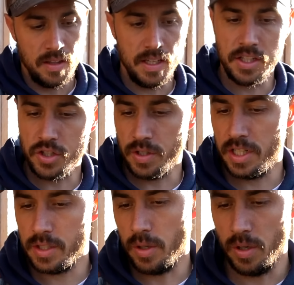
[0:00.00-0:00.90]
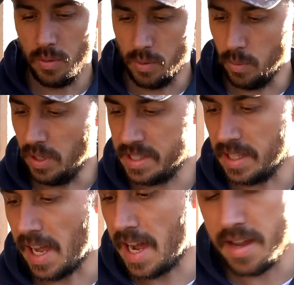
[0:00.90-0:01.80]
These trees were once
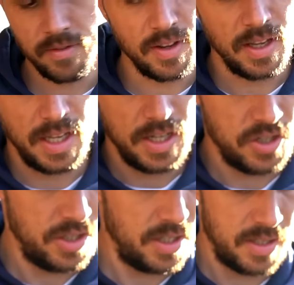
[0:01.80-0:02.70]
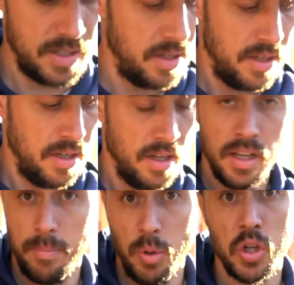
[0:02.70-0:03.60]
live and it's just,
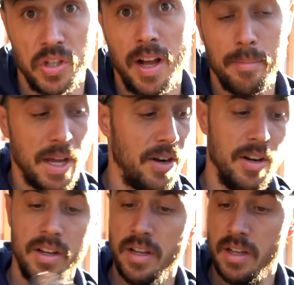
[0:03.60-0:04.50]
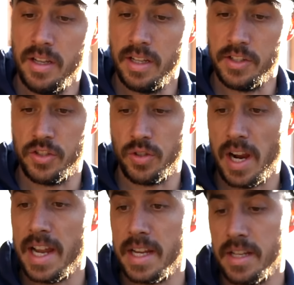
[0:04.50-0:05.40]
it burns a lot better. It's
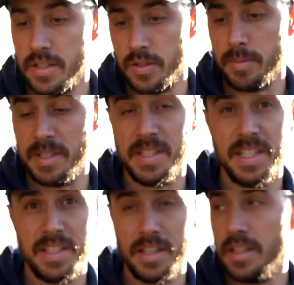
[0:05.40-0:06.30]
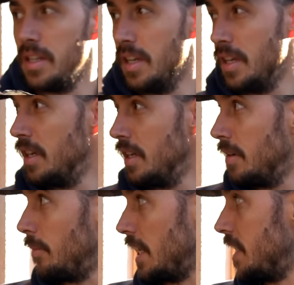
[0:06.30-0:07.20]
dry, so it's been seasoned.
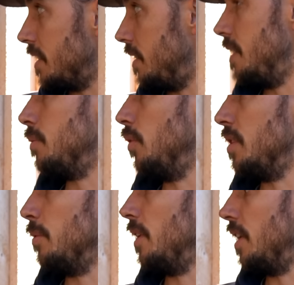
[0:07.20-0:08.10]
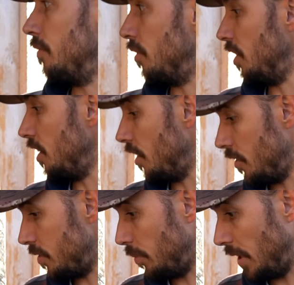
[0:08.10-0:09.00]
My guess is this wood has been in here for
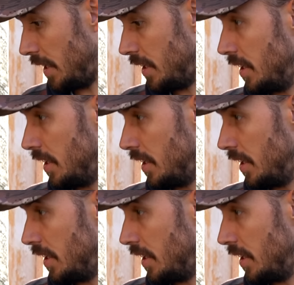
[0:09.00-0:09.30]
years, but